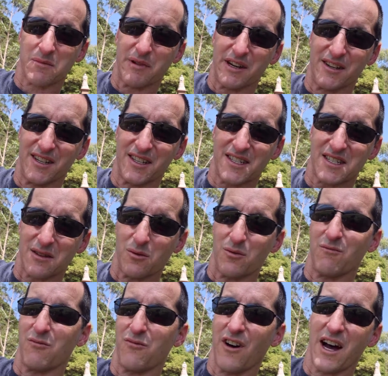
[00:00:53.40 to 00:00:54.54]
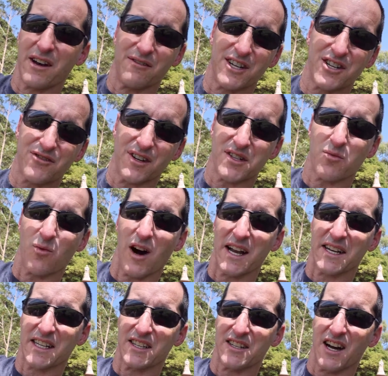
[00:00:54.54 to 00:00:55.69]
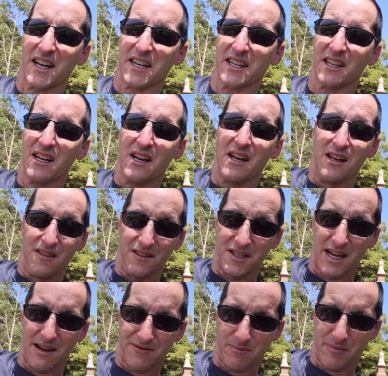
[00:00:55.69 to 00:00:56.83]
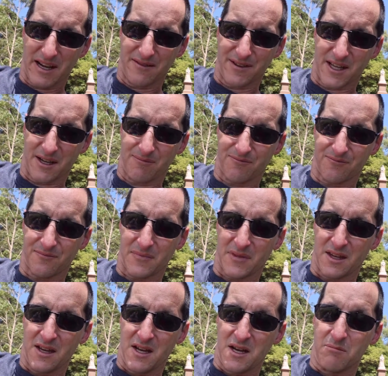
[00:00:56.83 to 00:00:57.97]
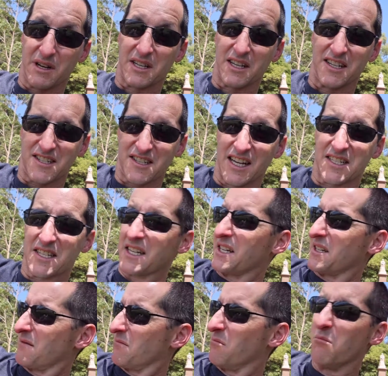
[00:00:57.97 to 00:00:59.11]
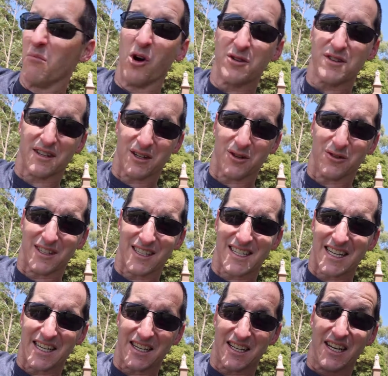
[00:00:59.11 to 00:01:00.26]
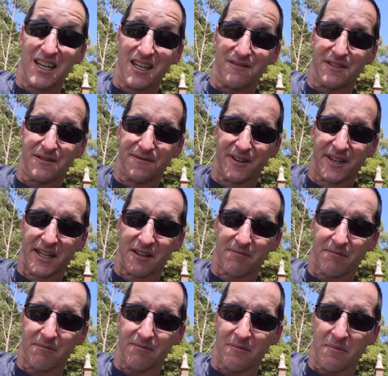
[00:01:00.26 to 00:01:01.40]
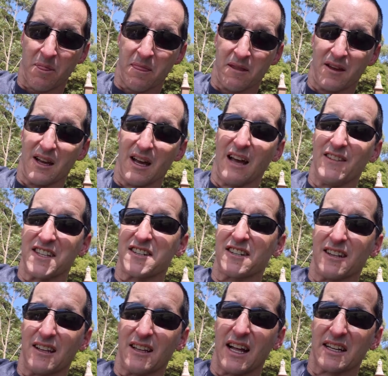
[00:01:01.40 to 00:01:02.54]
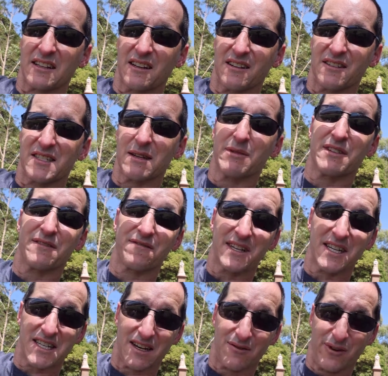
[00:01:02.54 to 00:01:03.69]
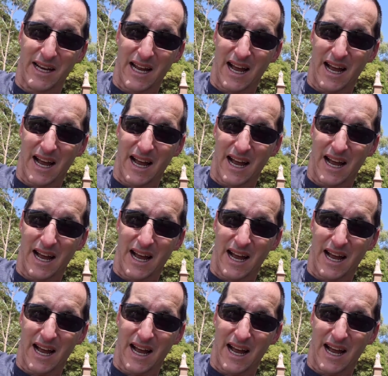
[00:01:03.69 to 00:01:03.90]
experience, the fine restaurants, wining and dining, then you have to pay for them. But it's nice to get most of the goodness here for free. And that's a lot like some of the free stuff we